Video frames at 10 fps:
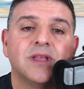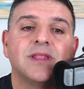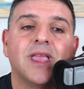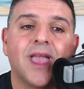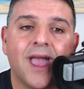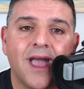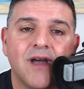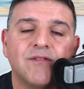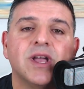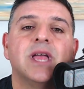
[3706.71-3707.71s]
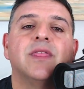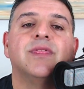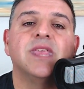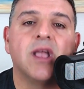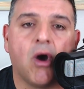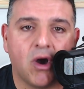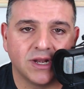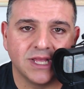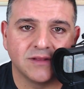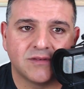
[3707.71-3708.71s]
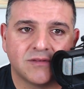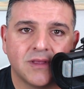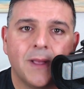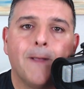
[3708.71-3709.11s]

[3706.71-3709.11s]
they have the audience.